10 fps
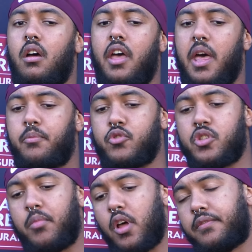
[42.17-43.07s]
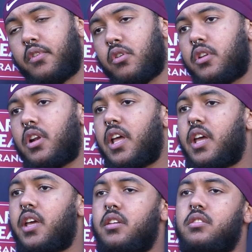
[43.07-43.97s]
help with the blood flow in the
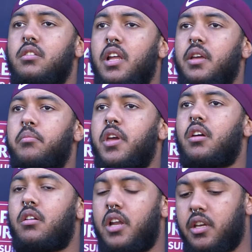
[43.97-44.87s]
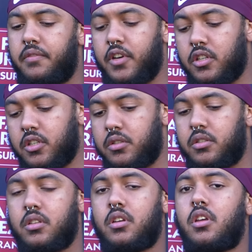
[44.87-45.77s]
leg, so, like, make her leg feel
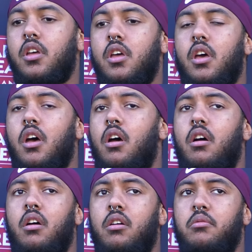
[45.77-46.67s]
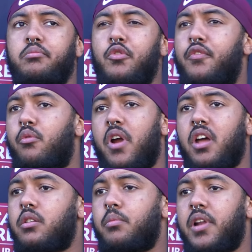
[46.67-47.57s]
good. Move
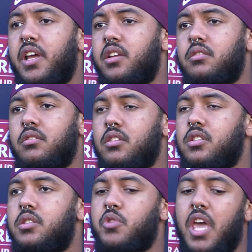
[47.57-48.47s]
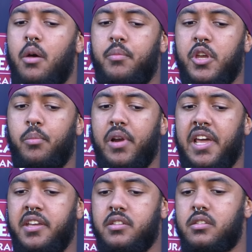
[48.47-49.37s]
around on the plane, because we got a bigger
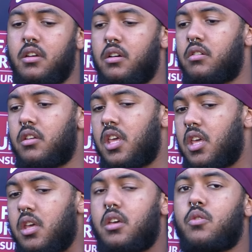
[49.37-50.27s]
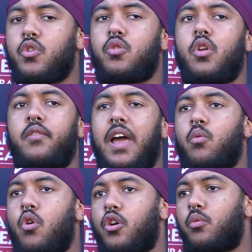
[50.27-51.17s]
plane, so we could have, like,
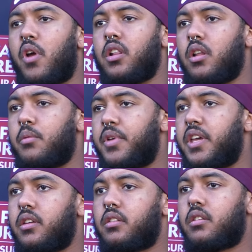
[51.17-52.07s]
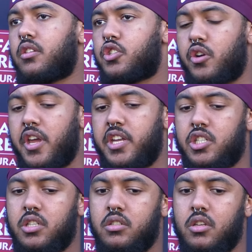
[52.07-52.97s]
walk around a little bit,
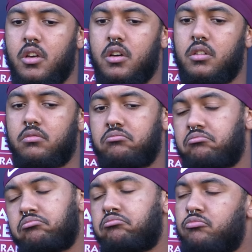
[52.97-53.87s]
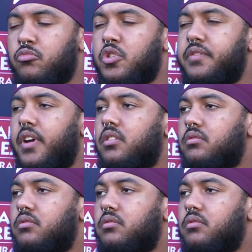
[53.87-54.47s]
stretch, so it was fun.